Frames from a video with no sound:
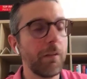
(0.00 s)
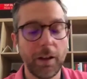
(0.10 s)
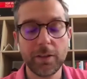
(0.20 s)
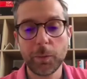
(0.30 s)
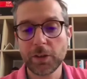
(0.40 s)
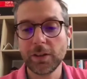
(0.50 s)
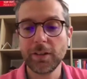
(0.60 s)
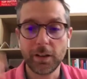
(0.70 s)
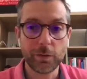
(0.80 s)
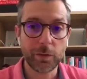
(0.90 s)
and especially
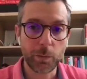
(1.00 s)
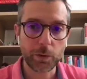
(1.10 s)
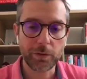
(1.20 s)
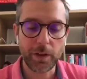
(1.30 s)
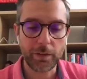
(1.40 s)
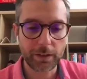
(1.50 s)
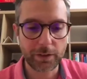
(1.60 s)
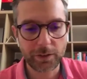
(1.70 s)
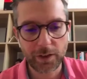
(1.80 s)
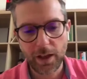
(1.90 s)
then of the board of
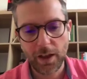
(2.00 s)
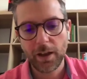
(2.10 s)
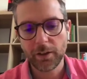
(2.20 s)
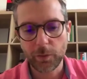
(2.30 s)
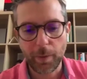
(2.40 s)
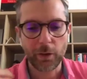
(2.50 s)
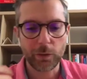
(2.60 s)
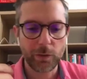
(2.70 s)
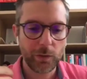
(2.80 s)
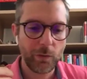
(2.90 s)
directors, is
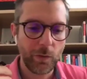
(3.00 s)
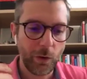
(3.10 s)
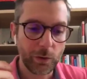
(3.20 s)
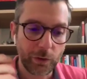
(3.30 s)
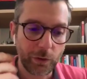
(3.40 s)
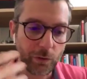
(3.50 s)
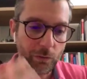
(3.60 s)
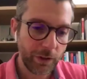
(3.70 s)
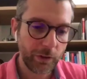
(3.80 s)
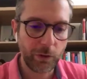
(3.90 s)
about also the
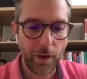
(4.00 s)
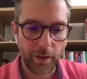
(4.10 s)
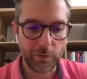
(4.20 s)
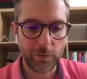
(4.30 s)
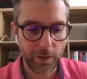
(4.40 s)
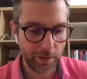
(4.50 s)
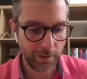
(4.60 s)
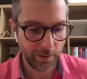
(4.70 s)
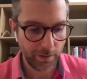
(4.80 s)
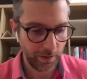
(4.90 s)
risks you have
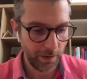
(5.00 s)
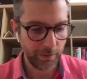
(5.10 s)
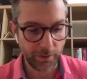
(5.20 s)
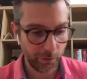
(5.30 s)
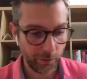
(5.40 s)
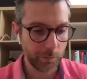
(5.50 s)
in IT. So,